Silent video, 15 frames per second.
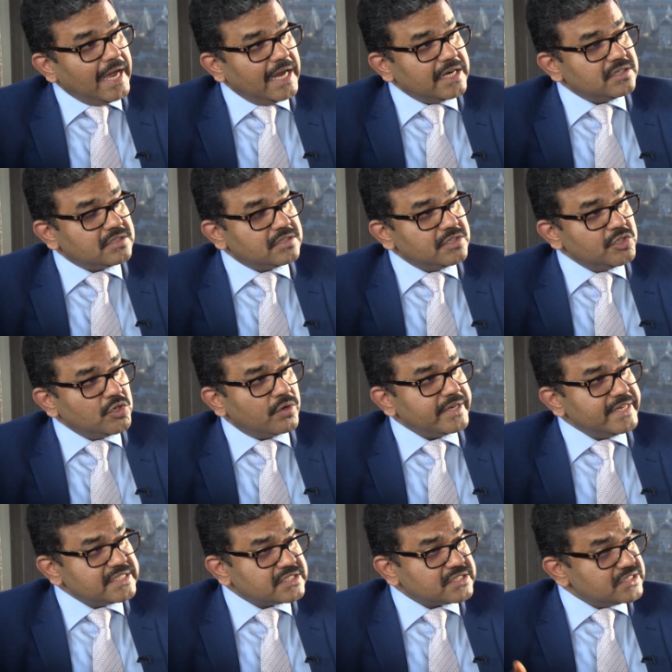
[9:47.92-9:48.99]
And, you know,
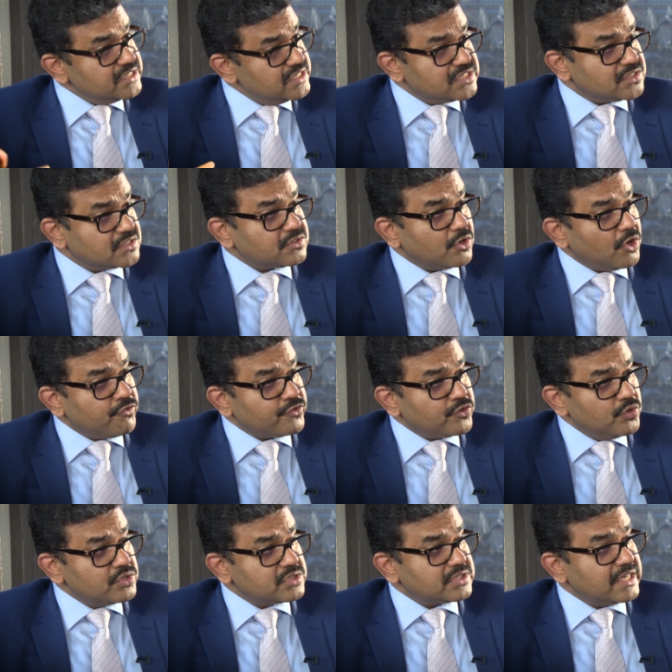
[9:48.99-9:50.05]
it's, it's of
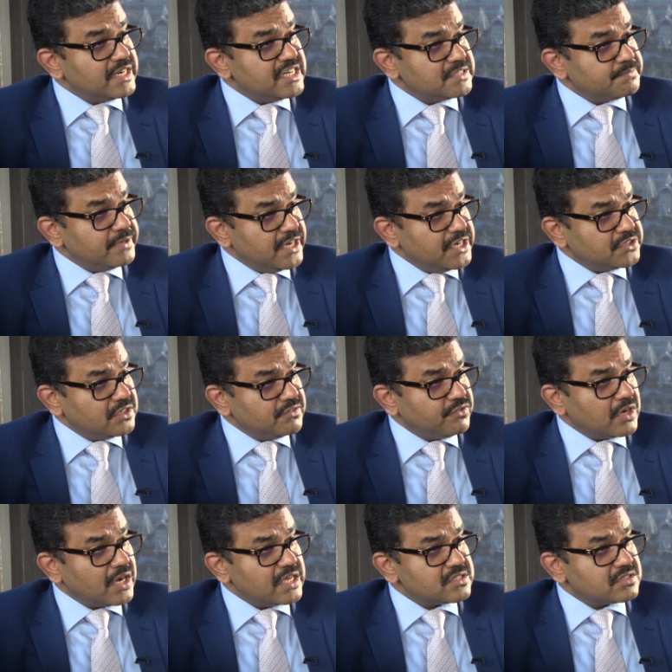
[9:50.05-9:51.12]
course, an inspiration
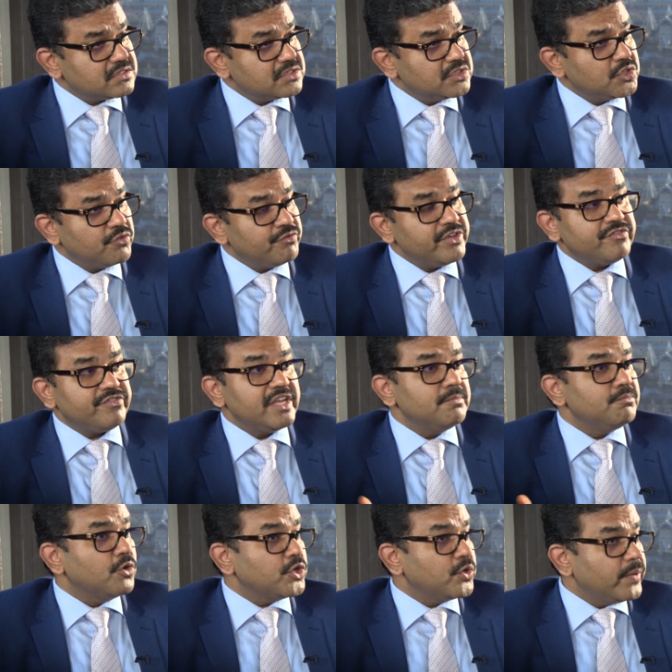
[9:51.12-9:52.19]
for us. You know, we feel
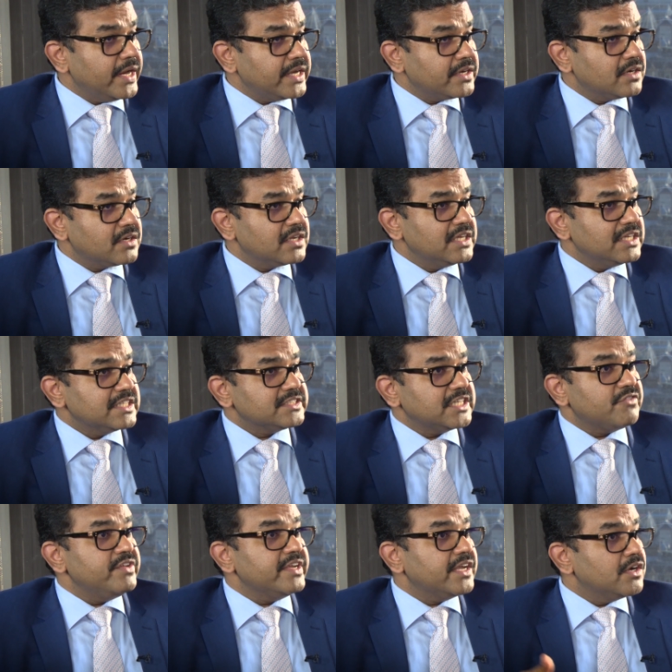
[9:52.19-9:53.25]
motivated
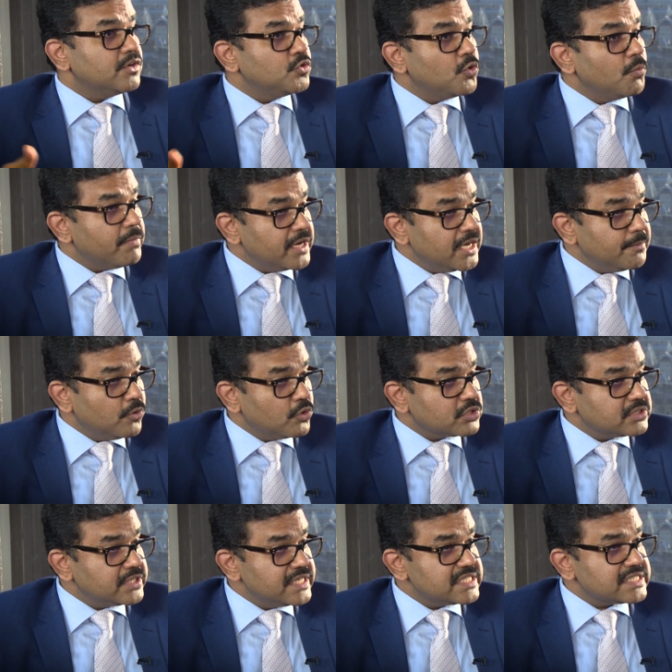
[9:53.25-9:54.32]
that we can do many more
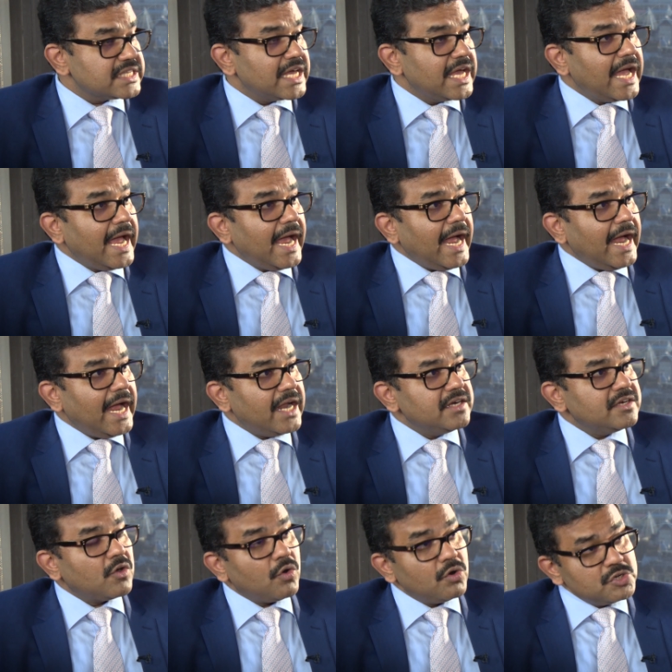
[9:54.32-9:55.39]
things.
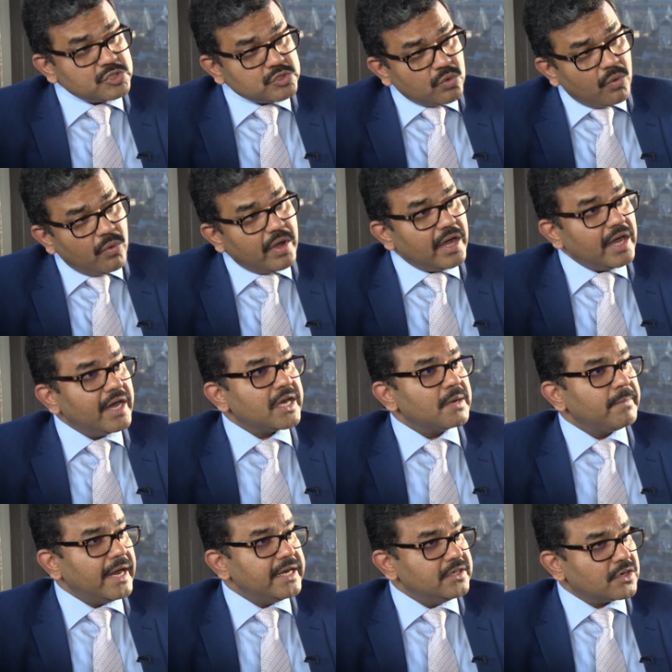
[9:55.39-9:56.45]
And also a
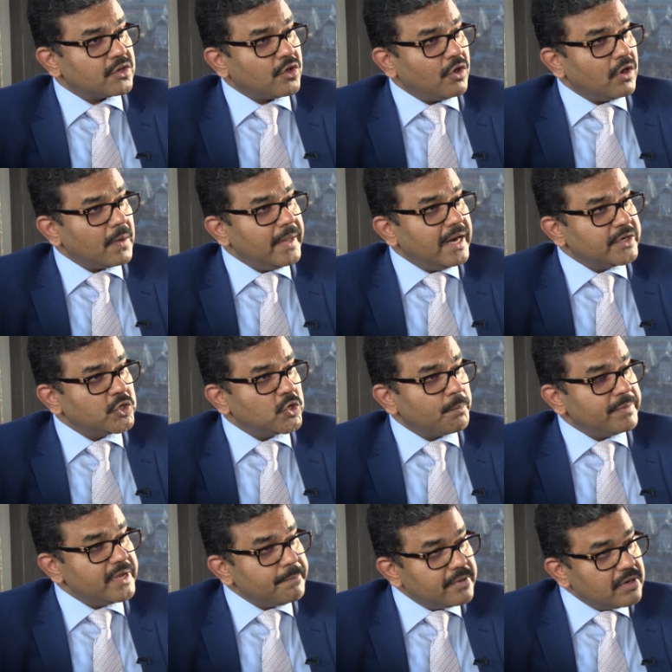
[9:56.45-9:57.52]
reminder call that, you know,
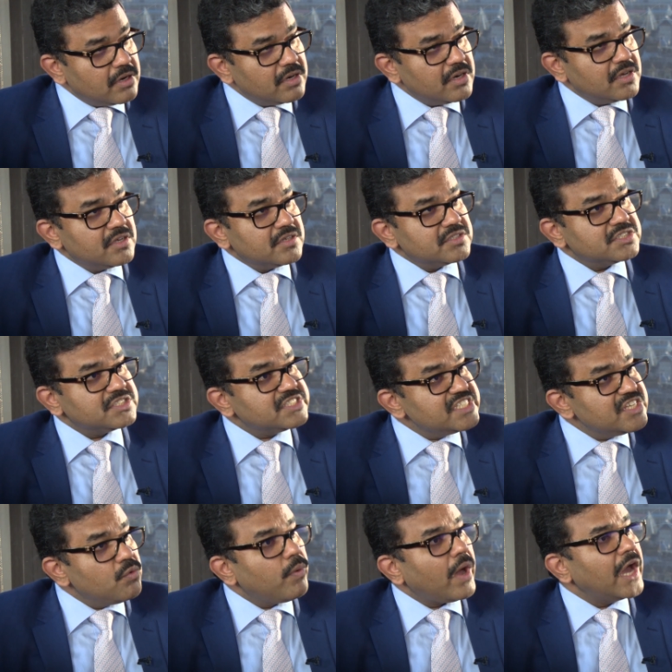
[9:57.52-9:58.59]
people
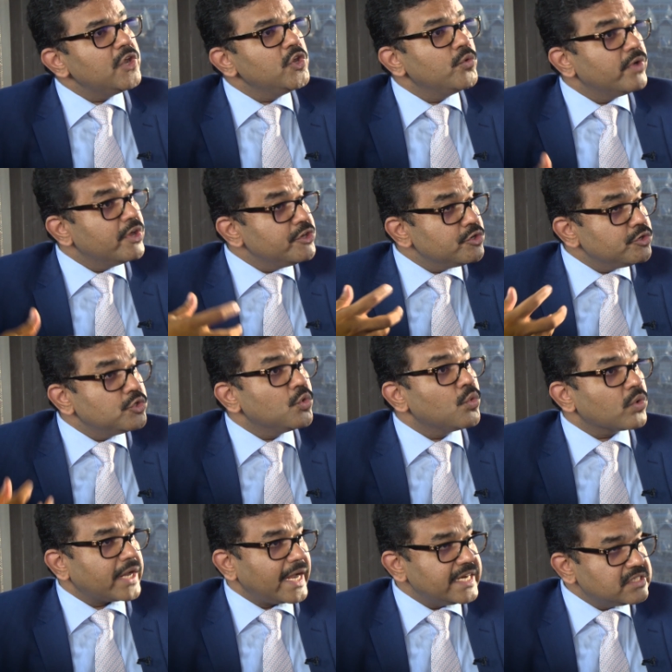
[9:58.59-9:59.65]
see value when you do
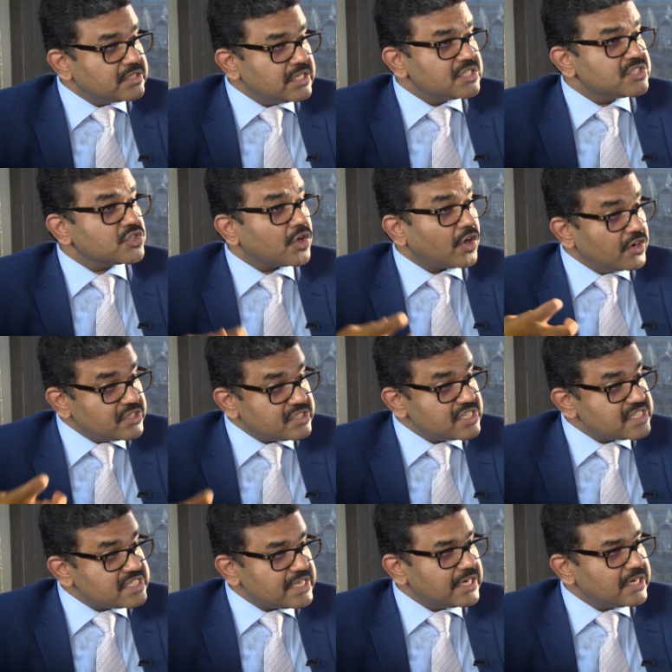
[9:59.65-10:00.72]
right things
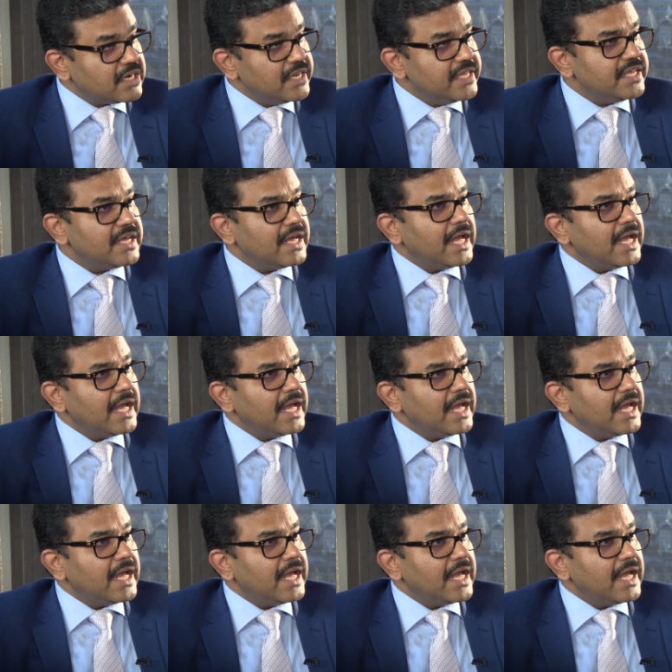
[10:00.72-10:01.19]
consistently